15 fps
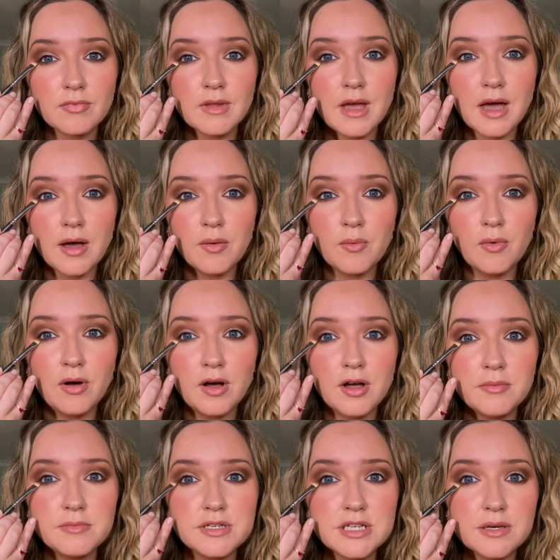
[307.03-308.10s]
Now, what
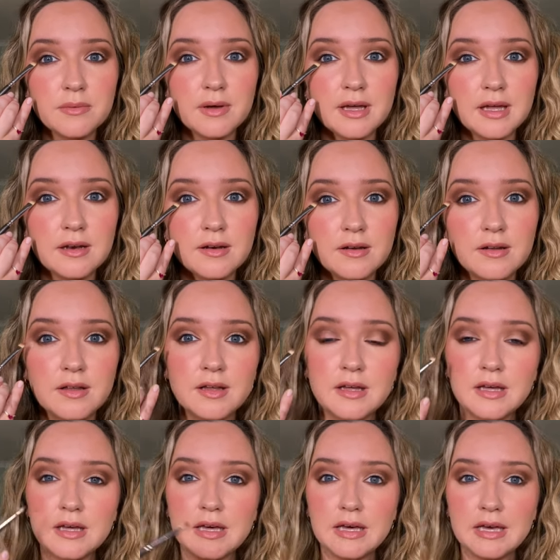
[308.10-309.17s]
I'm doing
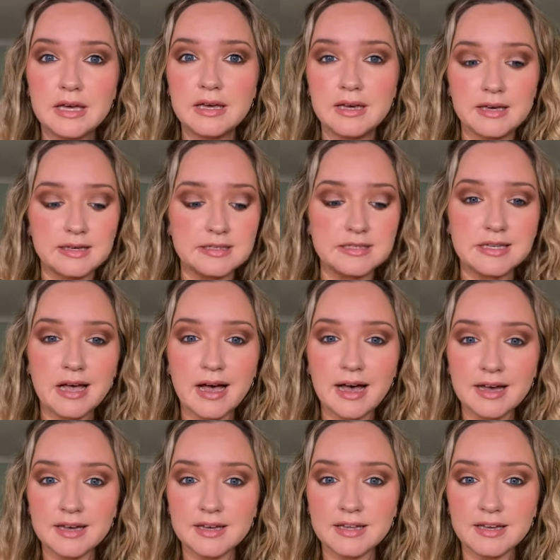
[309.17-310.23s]
is
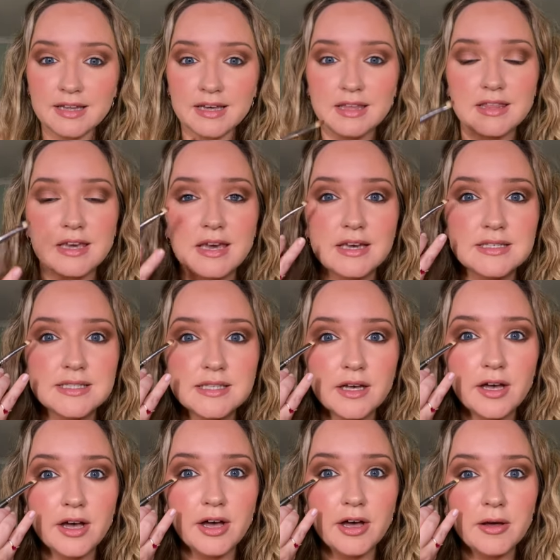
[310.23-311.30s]
angling this
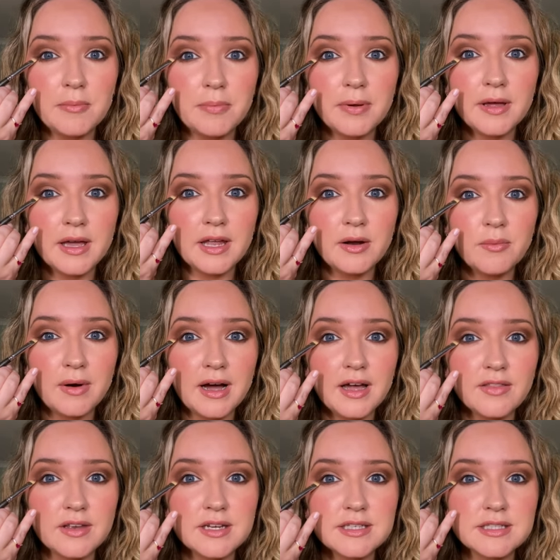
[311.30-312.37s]
up in a way
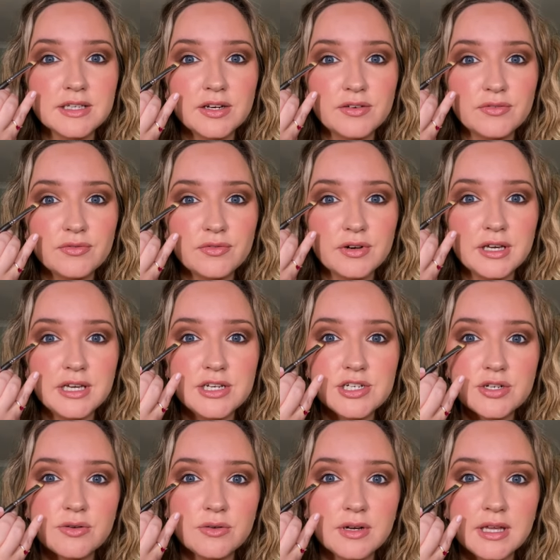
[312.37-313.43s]
that it's going to
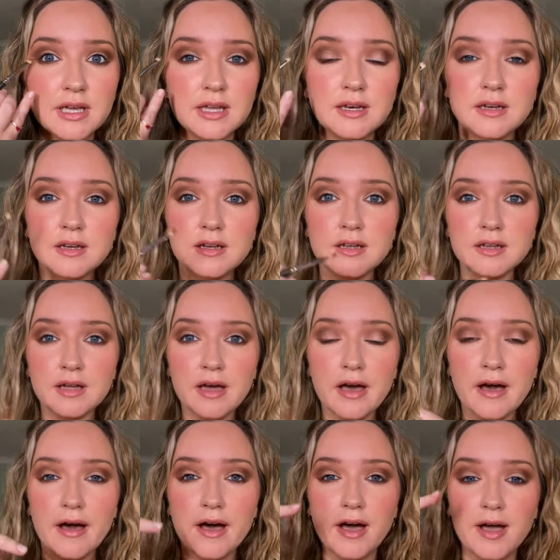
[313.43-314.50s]
rejoin
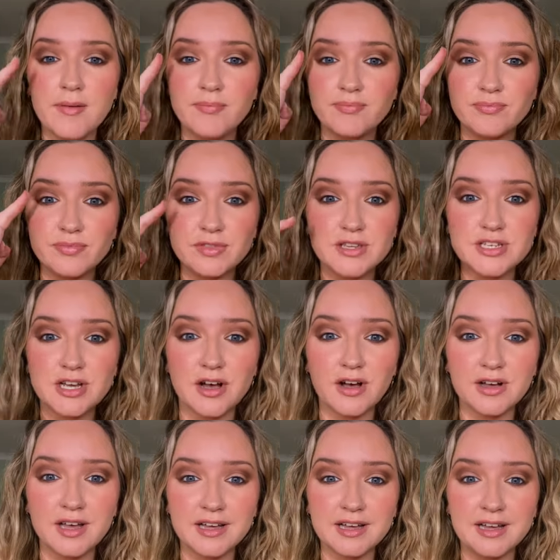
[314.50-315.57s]
the
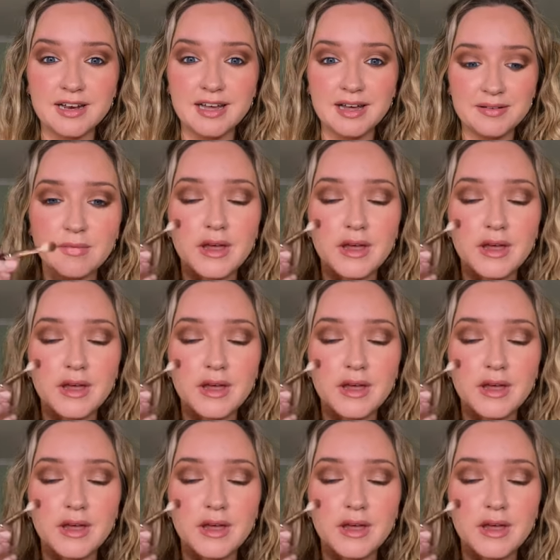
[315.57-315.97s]
darker colour.